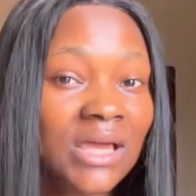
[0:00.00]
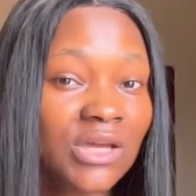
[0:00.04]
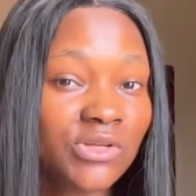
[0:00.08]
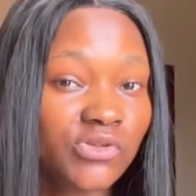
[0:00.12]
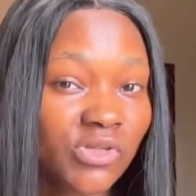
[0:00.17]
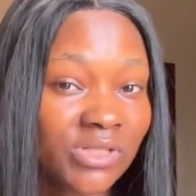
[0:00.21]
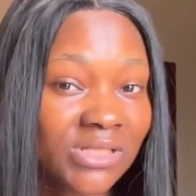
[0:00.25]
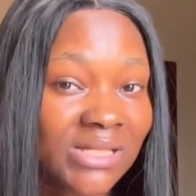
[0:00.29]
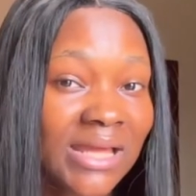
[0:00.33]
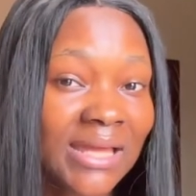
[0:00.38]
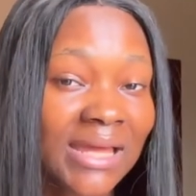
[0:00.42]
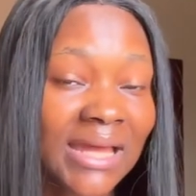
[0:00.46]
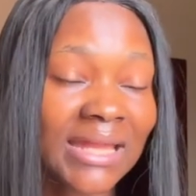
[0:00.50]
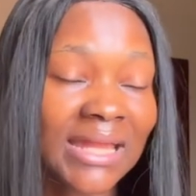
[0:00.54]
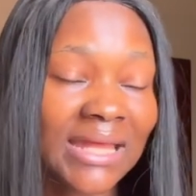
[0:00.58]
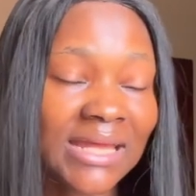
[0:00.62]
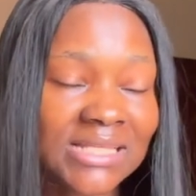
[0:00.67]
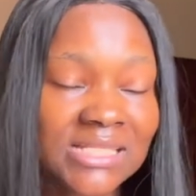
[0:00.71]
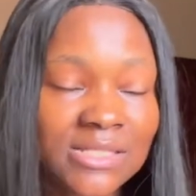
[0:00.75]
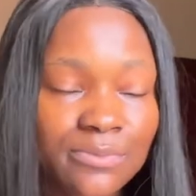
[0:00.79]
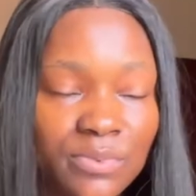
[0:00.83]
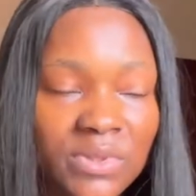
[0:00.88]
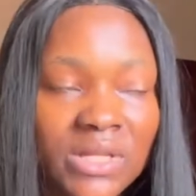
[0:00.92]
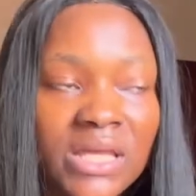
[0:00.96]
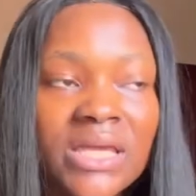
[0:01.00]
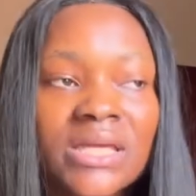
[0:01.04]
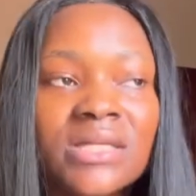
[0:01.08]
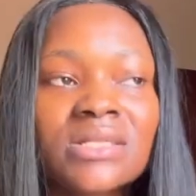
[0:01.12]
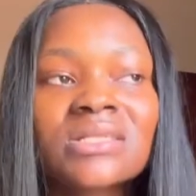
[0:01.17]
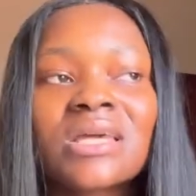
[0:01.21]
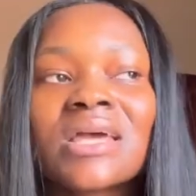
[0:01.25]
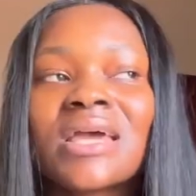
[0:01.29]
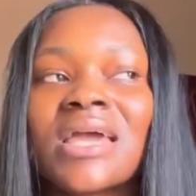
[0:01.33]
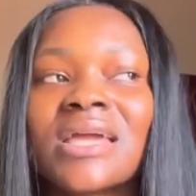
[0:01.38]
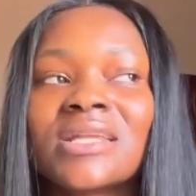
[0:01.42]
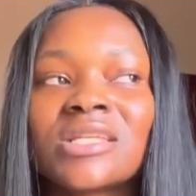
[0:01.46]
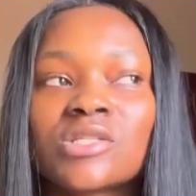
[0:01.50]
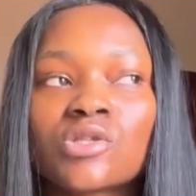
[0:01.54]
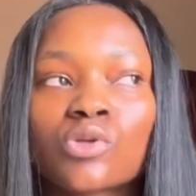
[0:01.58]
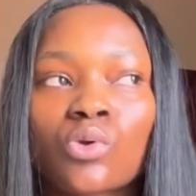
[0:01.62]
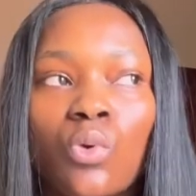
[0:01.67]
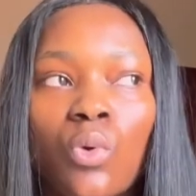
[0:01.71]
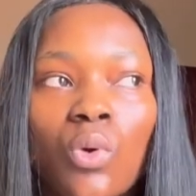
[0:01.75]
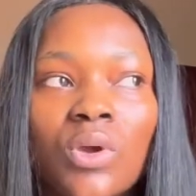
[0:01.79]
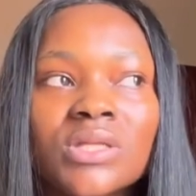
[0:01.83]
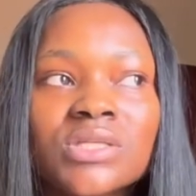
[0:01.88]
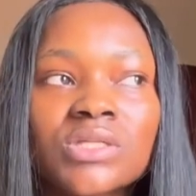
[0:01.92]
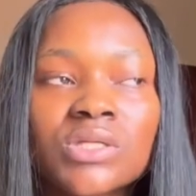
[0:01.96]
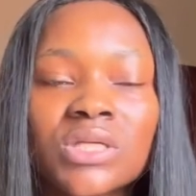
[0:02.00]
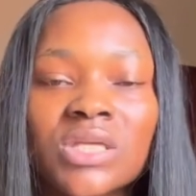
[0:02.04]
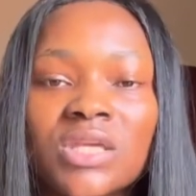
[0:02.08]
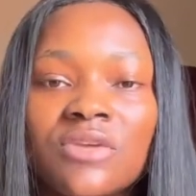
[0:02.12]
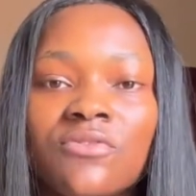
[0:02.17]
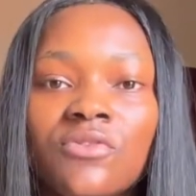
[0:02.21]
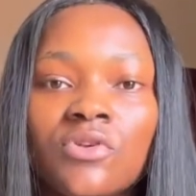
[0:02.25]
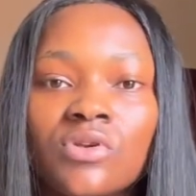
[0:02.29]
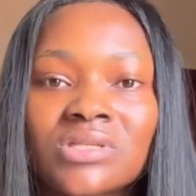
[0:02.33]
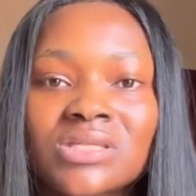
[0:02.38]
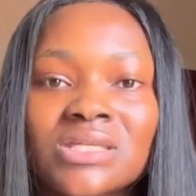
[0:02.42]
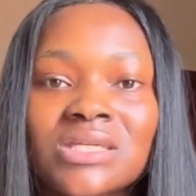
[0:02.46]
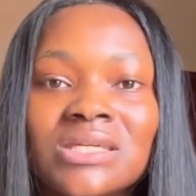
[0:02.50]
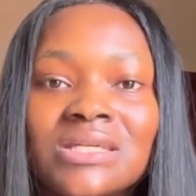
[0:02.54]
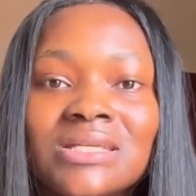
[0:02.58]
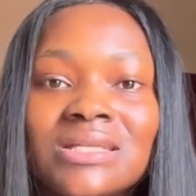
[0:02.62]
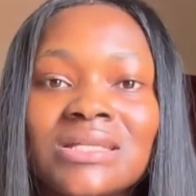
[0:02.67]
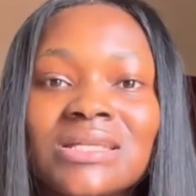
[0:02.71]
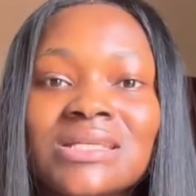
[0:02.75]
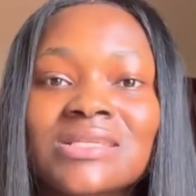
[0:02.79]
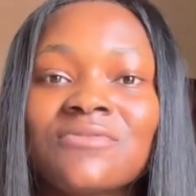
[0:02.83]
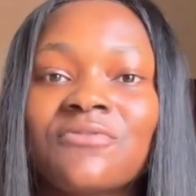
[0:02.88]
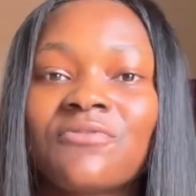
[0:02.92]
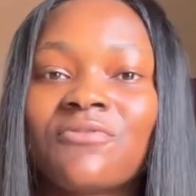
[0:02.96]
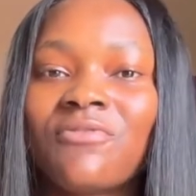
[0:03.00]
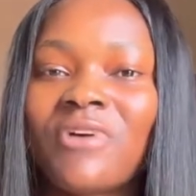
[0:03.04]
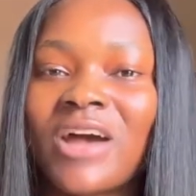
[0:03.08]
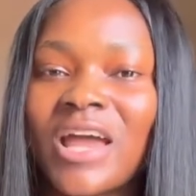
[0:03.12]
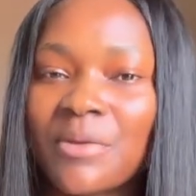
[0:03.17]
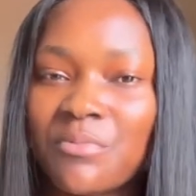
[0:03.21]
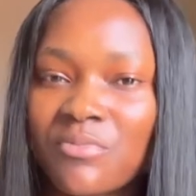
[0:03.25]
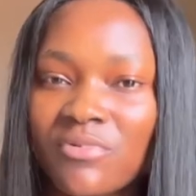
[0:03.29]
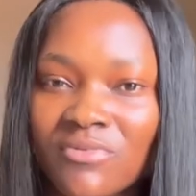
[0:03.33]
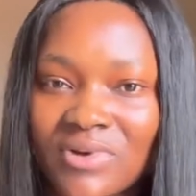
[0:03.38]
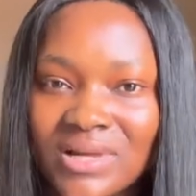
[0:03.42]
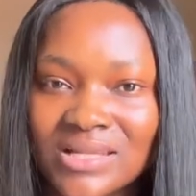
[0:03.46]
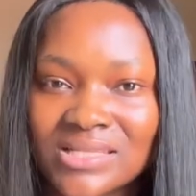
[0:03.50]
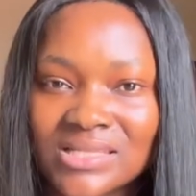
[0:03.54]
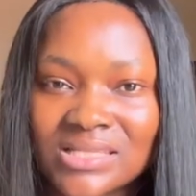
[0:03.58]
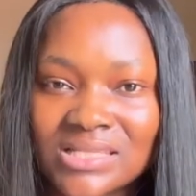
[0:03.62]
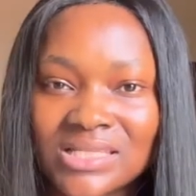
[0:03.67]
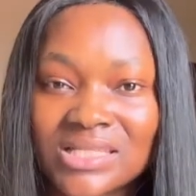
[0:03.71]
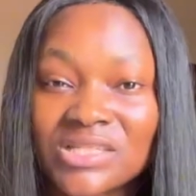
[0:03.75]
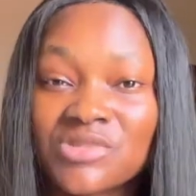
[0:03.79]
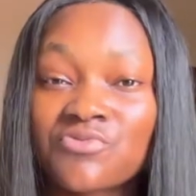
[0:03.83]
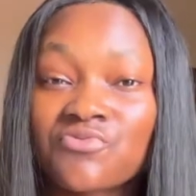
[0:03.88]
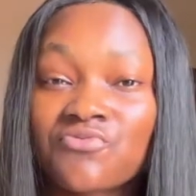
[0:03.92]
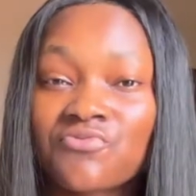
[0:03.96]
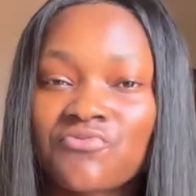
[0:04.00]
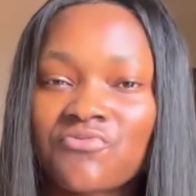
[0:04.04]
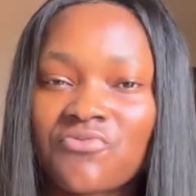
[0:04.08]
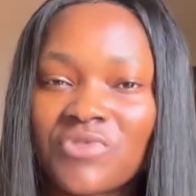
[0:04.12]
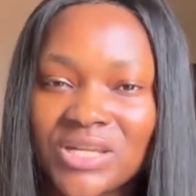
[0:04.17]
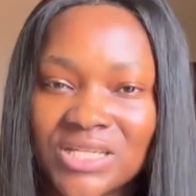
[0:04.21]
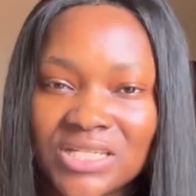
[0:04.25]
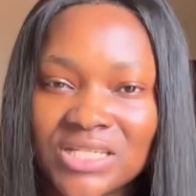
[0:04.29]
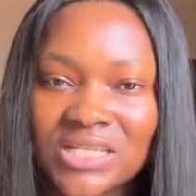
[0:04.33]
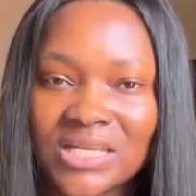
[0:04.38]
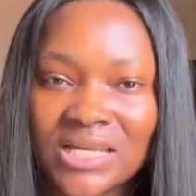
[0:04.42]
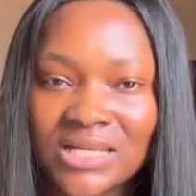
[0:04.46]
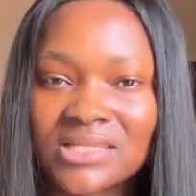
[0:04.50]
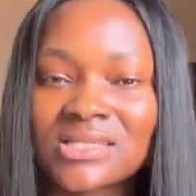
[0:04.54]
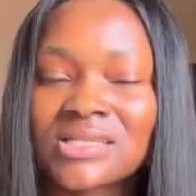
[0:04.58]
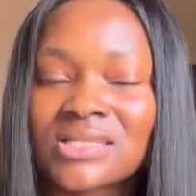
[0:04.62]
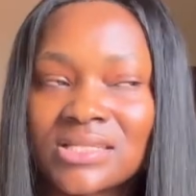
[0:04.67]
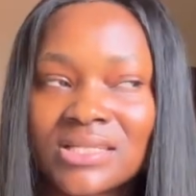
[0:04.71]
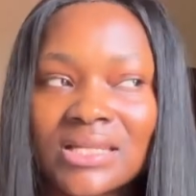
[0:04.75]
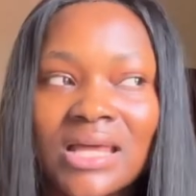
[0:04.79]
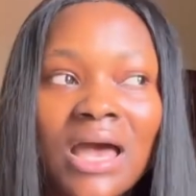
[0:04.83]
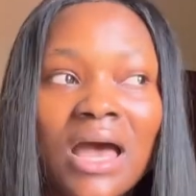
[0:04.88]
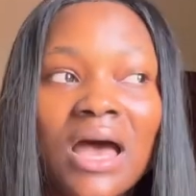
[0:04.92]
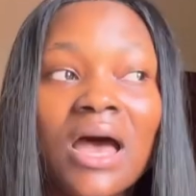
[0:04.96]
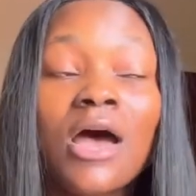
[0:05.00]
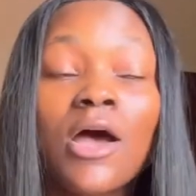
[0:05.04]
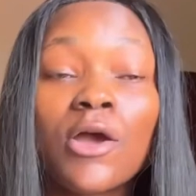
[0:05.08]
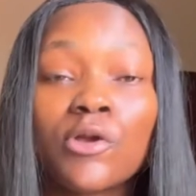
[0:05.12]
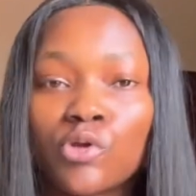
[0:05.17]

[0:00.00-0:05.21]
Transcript: just like i explained it is going to give your skin this vibrancy this radiancy that